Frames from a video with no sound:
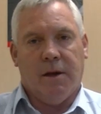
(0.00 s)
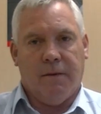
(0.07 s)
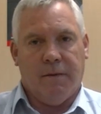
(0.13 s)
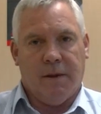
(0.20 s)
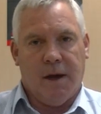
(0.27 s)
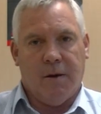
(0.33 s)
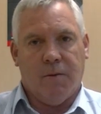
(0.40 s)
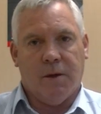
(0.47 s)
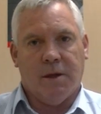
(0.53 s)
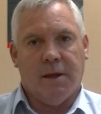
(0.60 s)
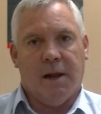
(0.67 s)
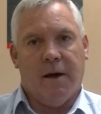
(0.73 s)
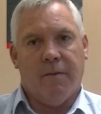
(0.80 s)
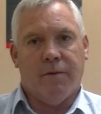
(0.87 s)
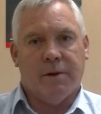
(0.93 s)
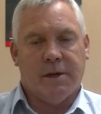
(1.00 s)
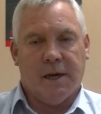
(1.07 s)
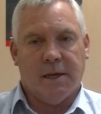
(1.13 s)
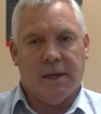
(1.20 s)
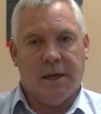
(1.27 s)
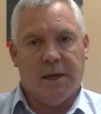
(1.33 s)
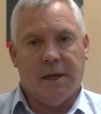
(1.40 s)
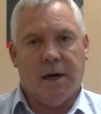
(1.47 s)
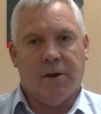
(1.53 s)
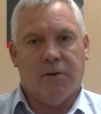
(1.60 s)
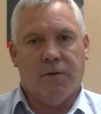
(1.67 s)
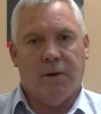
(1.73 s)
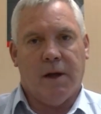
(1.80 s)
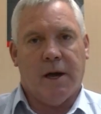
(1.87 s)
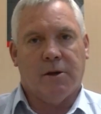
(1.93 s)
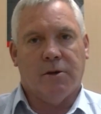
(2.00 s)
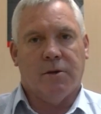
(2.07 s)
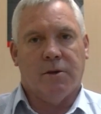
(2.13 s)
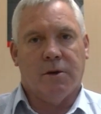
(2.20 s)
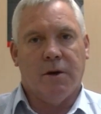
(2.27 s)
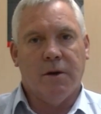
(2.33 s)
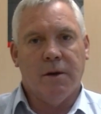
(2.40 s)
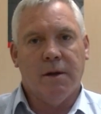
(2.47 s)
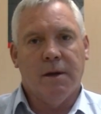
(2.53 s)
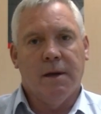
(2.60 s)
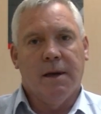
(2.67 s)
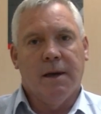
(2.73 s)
even though we still have protected industrial actions on.